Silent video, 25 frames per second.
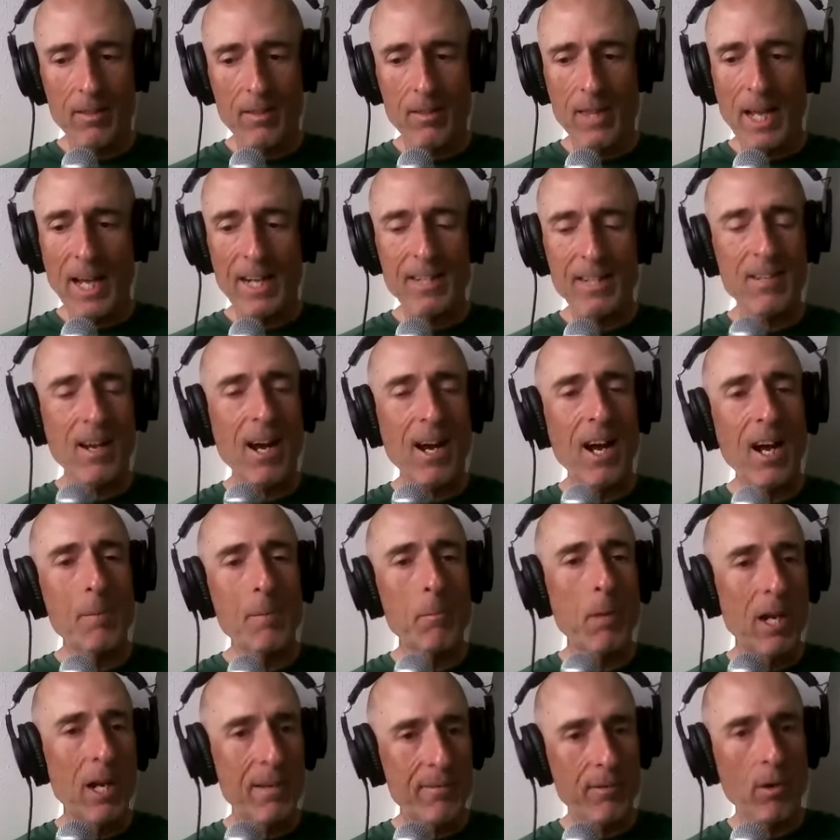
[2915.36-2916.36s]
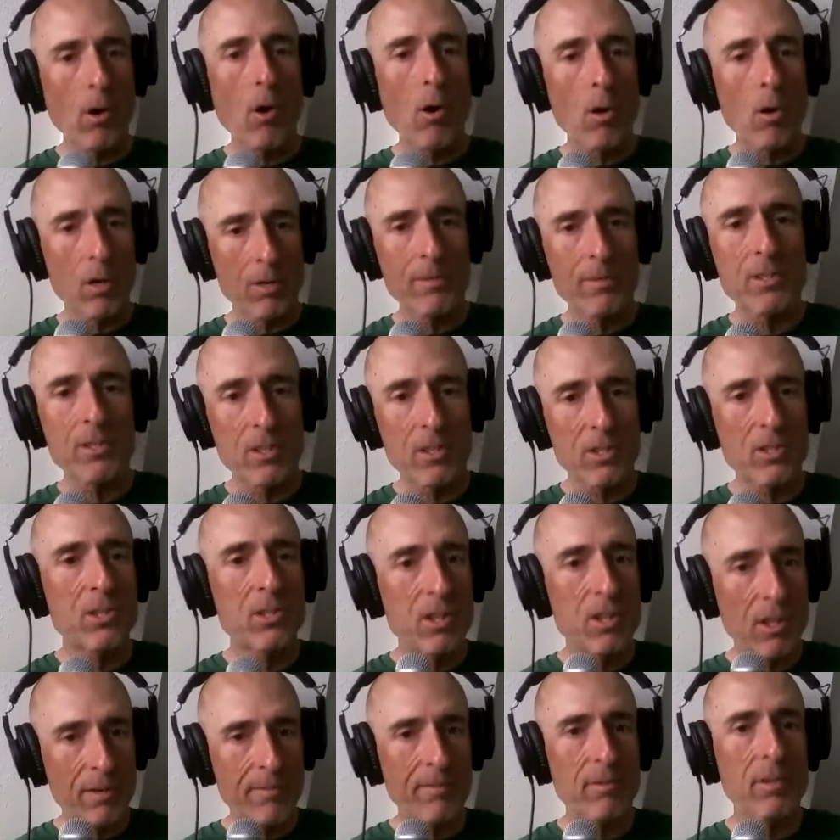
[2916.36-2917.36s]
that timeline for all of us is
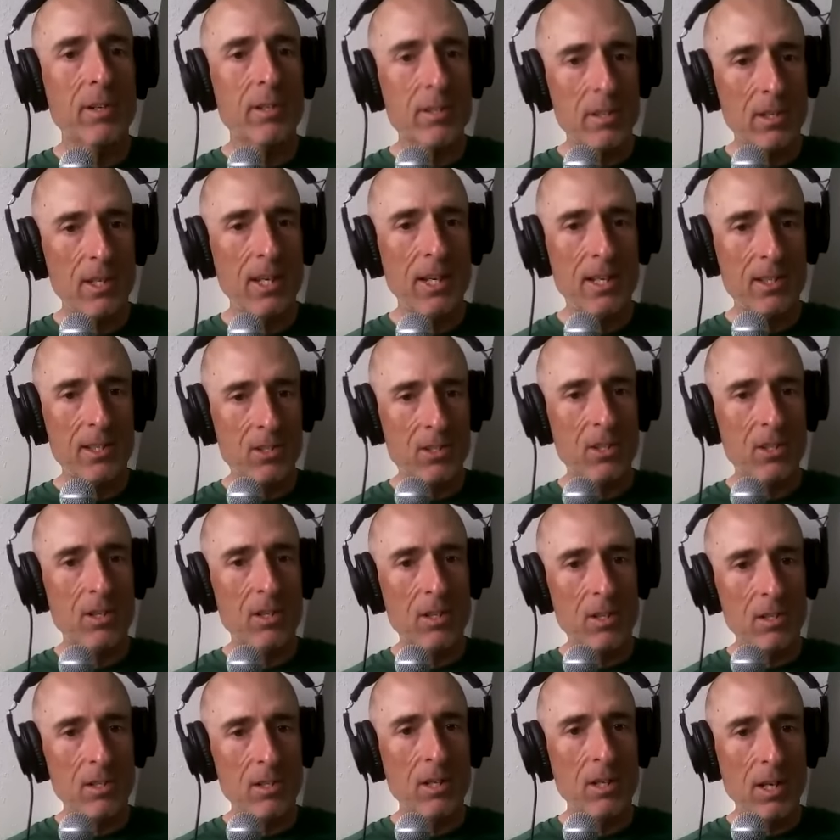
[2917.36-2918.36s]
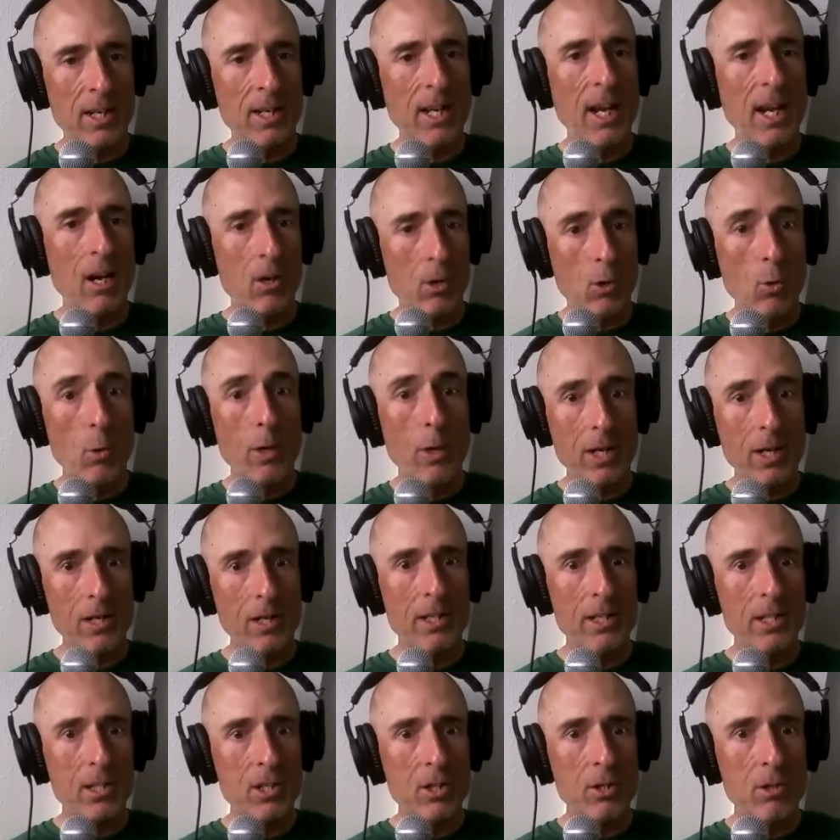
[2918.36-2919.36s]
different as to like how
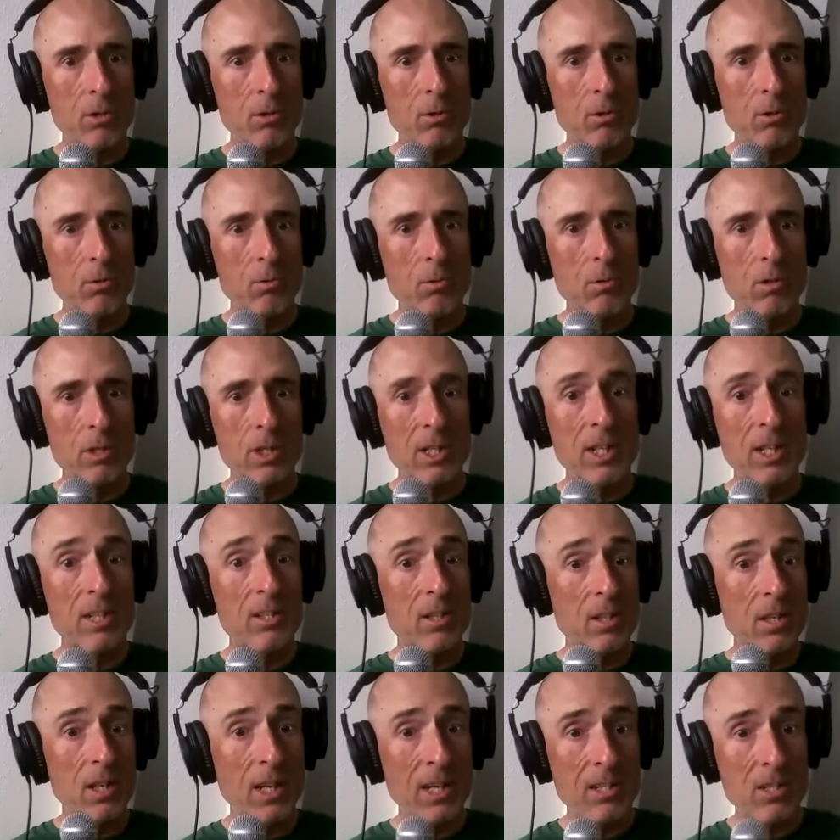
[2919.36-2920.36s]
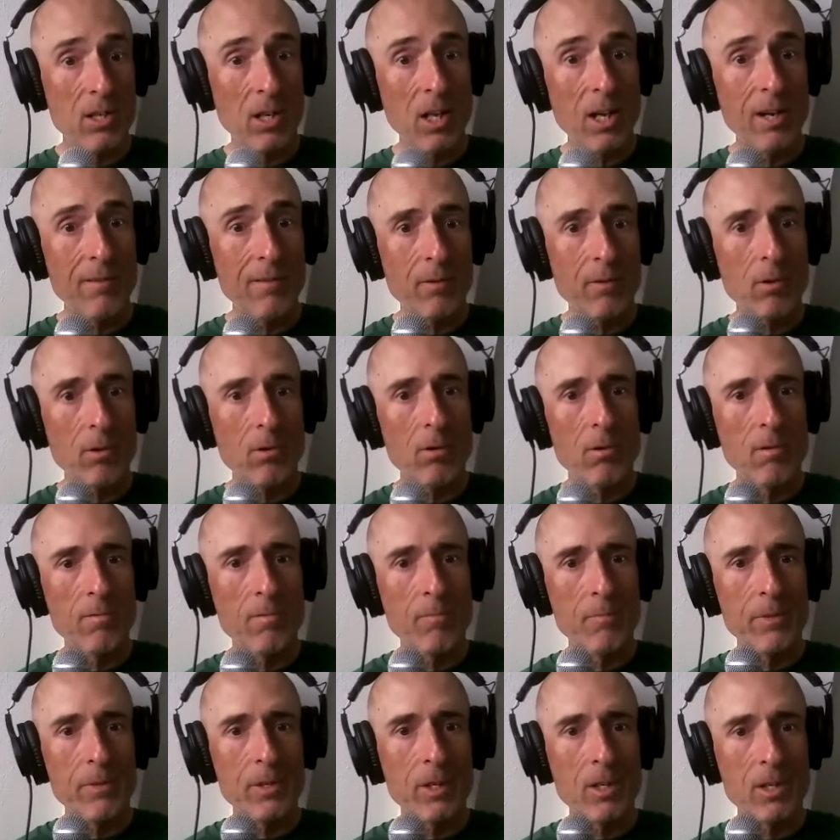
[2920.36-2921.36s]
quickly you get to the next level
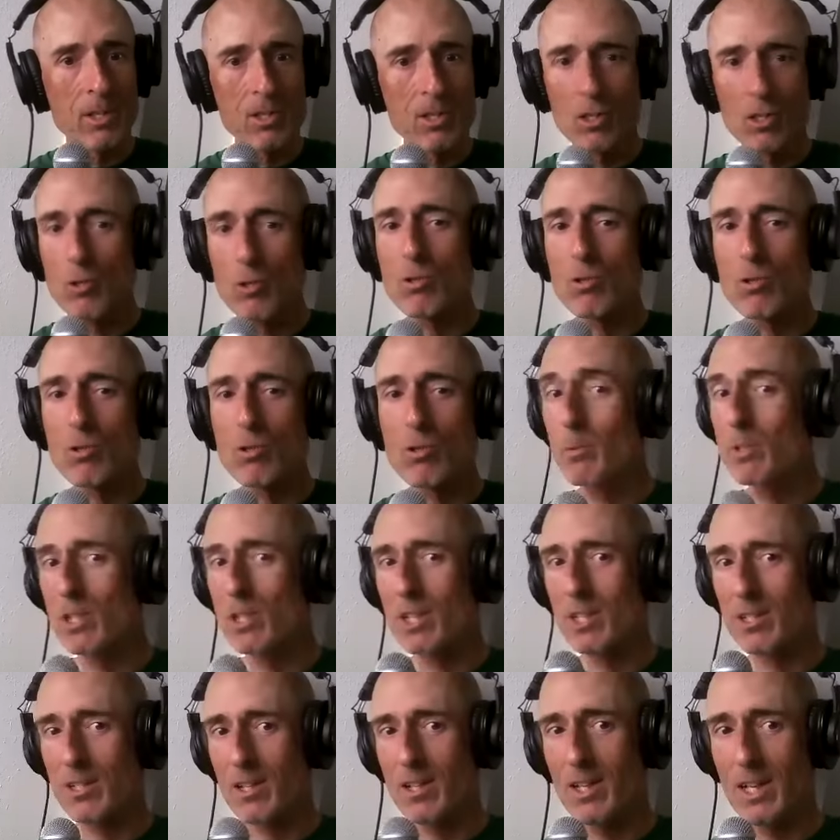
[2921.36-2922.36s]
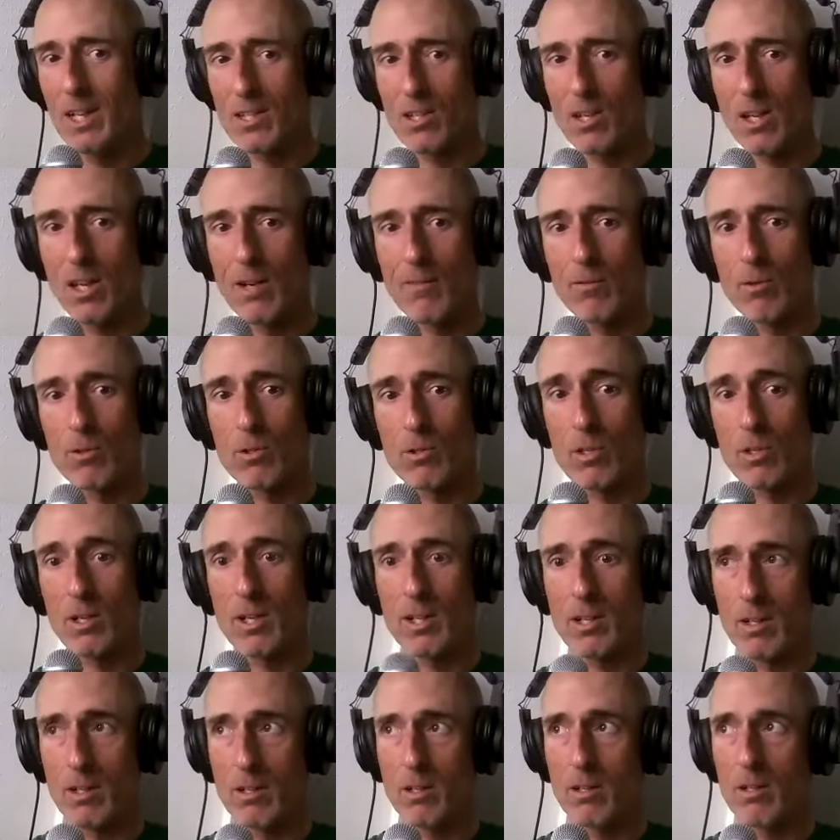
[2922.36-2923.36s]
because usually when you get to the next level it's
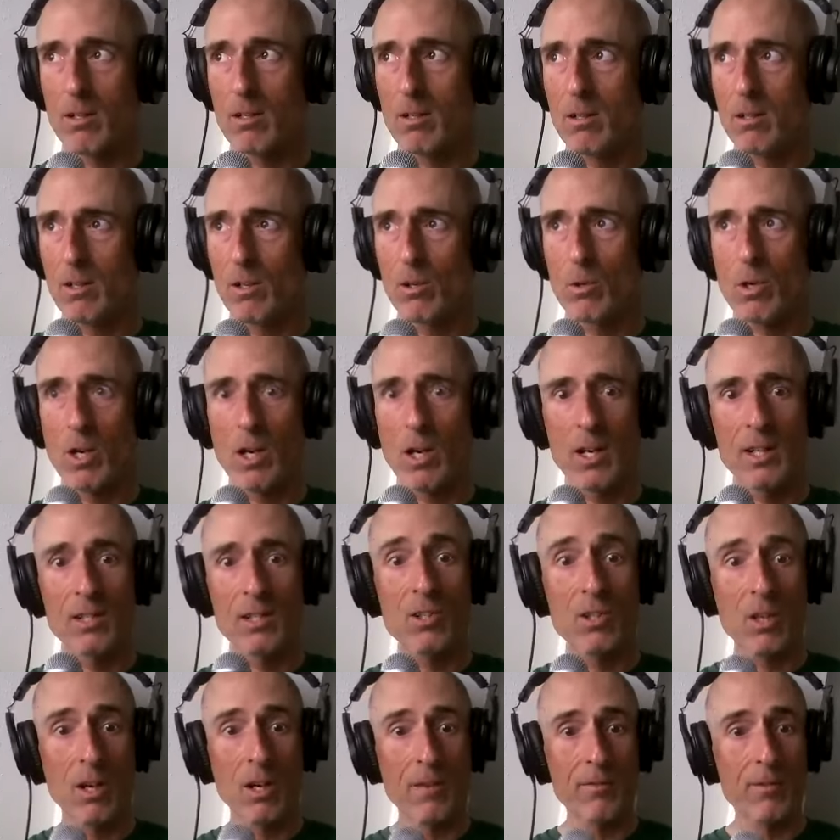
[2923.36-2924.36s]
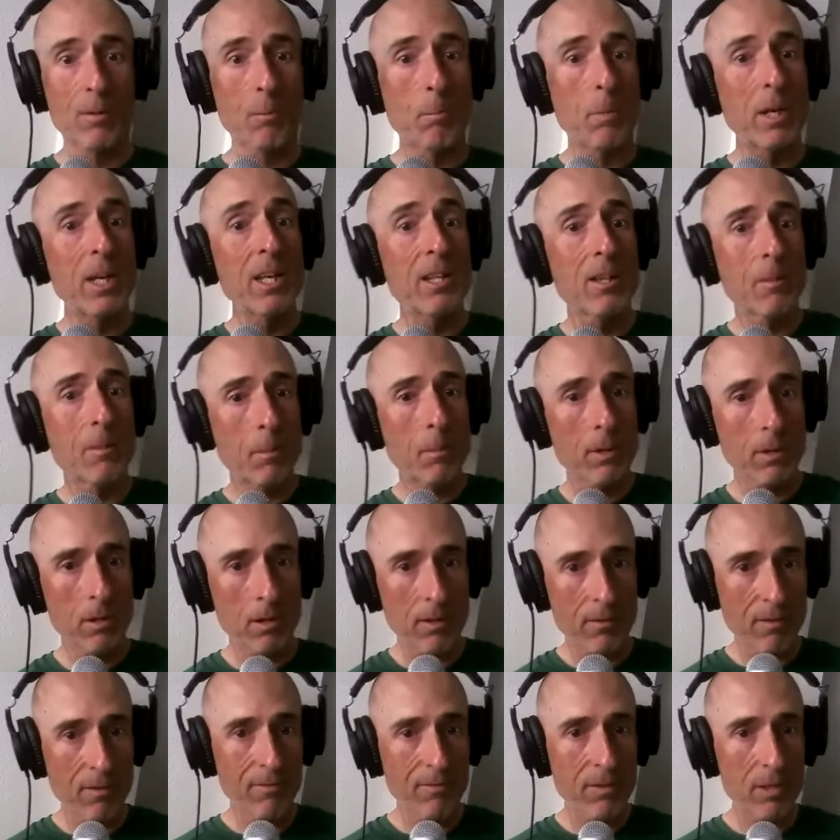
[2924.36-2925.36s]
like oh oh god it's tough to be in the middle
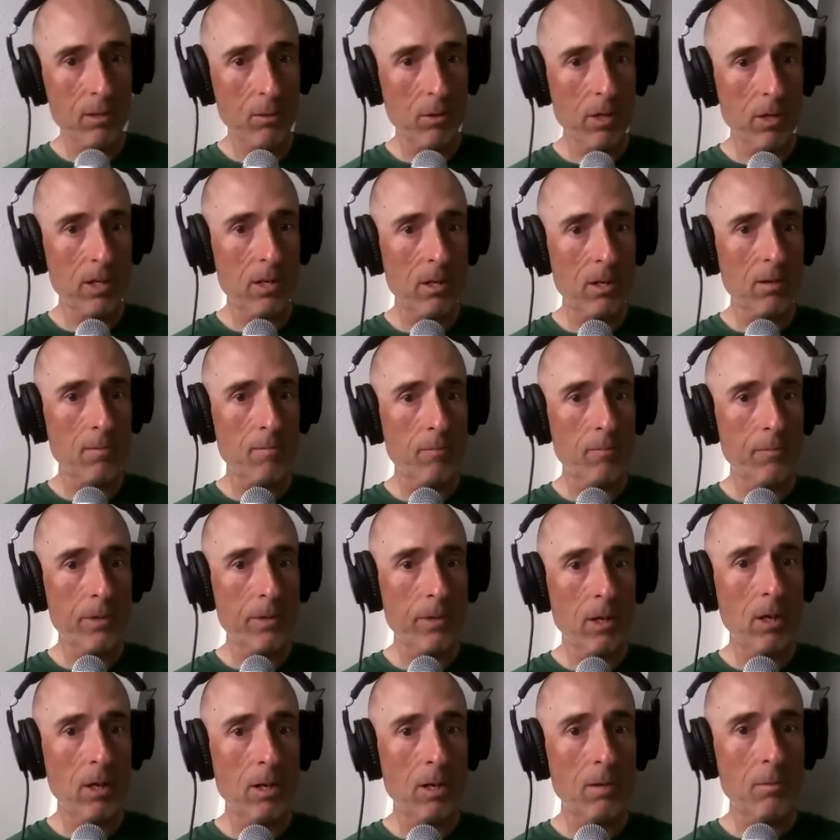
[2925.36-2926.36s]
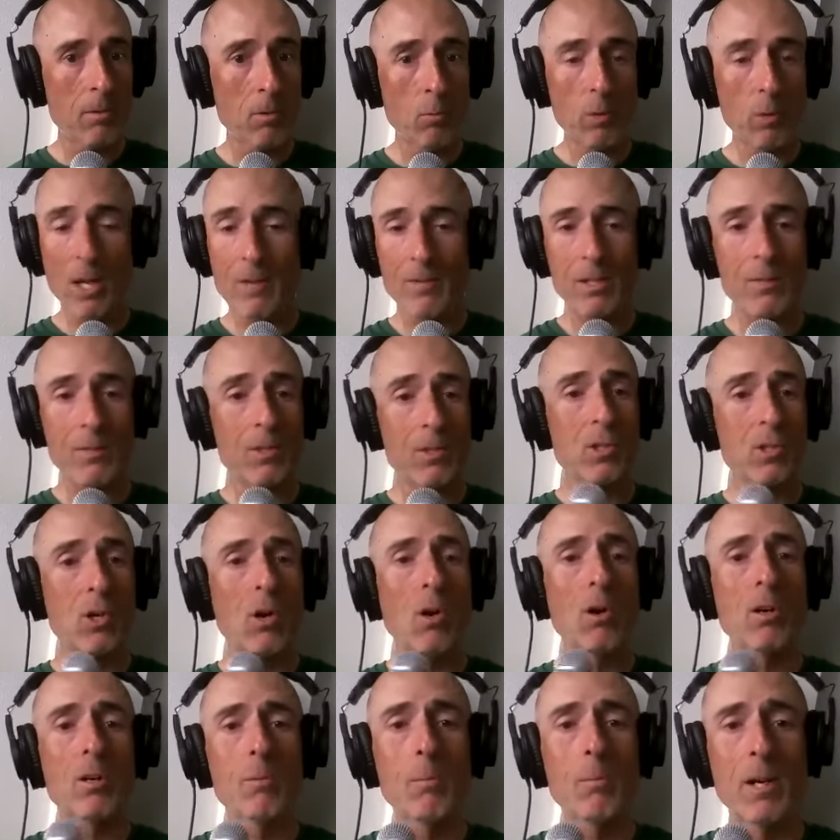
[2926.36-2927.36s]
of the field here uh, we haven't even
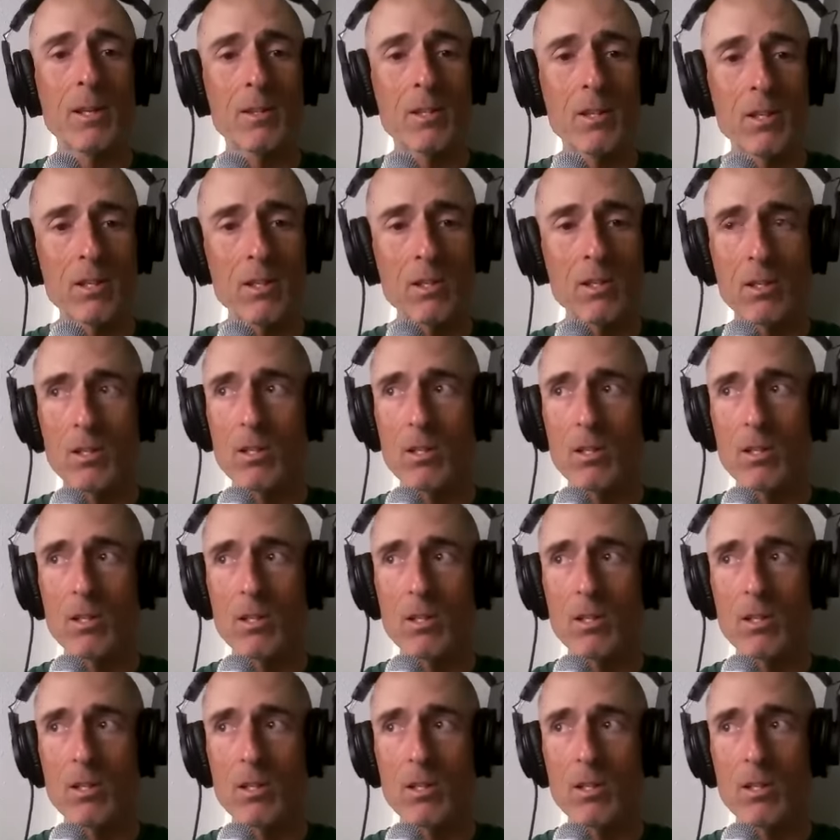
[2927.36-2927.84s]
talked about the,